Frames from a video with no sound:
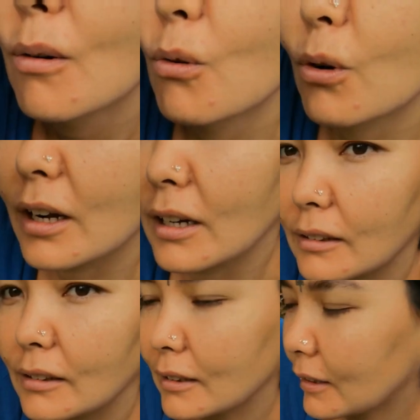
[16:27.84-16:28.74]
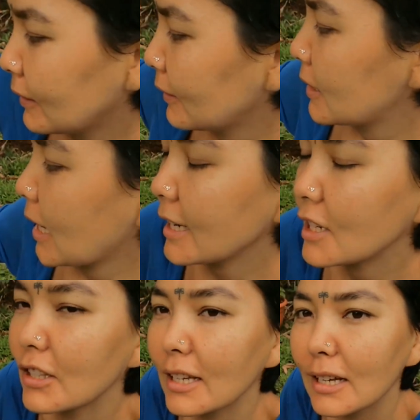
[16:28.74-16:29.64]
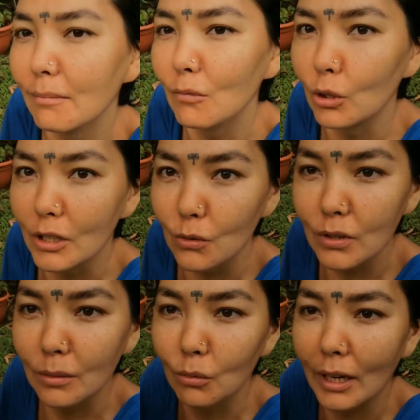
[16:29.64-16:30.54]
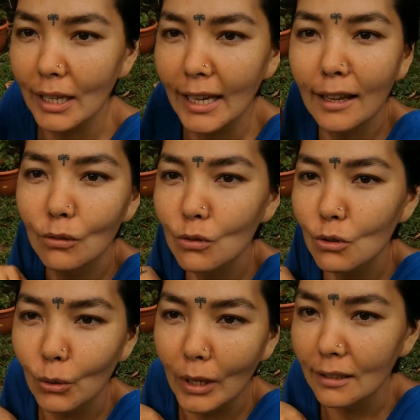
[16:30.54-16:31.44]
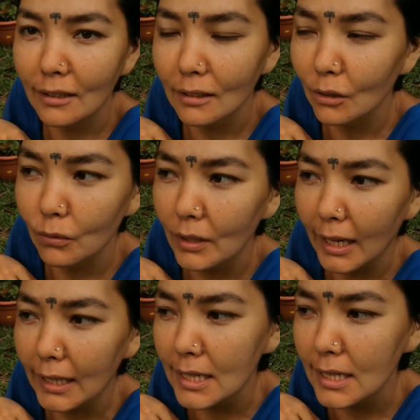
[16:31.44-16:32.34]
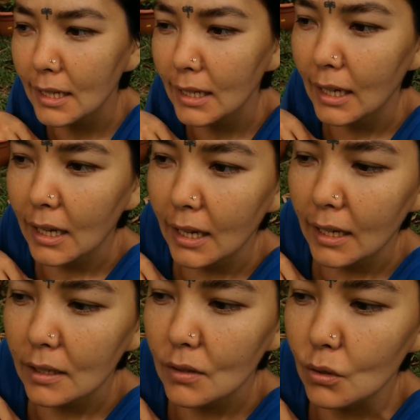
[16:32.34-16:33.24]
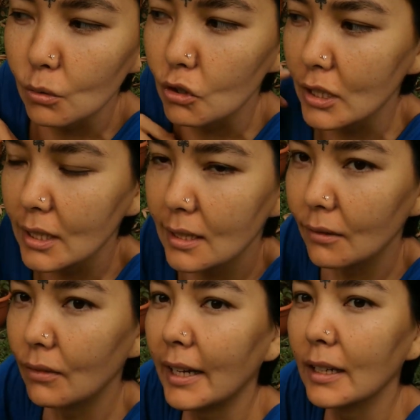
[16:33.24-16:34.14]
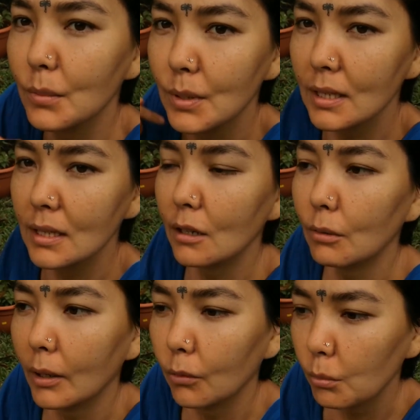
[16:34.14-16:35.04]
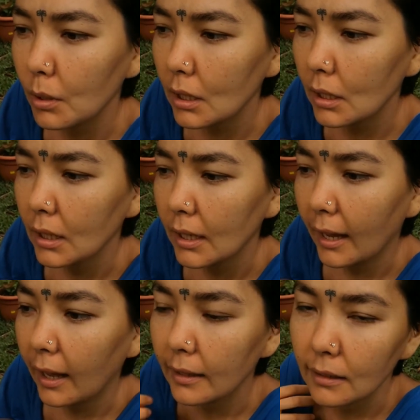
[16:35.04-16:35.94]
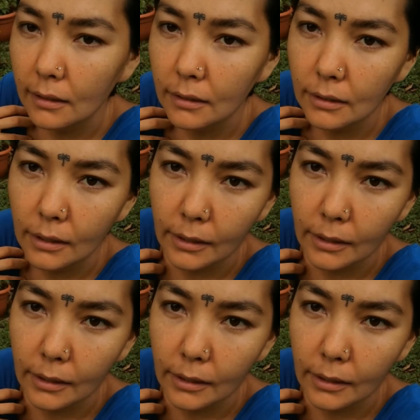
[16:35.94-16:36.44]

or touch them or do some Reiki. I don't do anything of that. So just the vibes around me. And